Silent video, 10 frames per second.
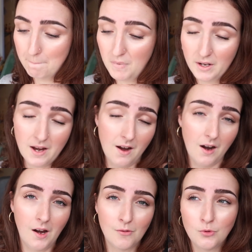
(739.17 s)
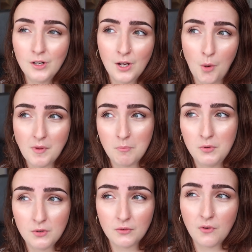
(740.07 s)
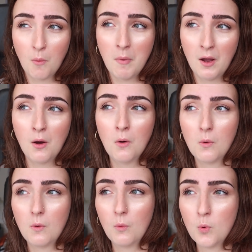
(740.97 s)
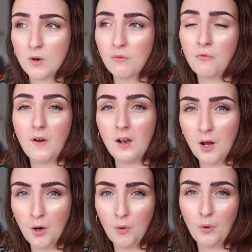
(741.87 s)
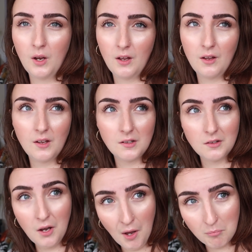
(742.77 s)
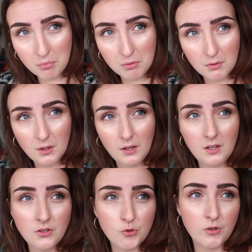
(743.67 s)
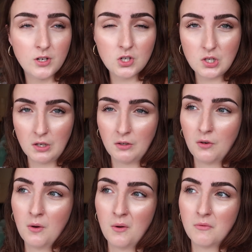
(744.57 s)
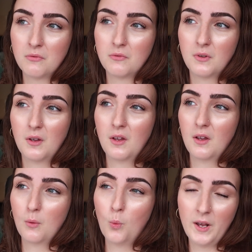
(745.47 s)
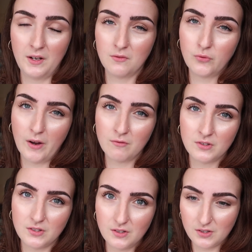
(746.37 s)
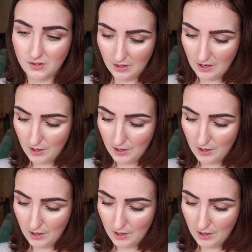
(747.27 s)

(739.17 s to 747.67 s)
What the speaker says: But yeah, I really hope that Beautiful Belle will follow up in the tradition of wedding fragrances.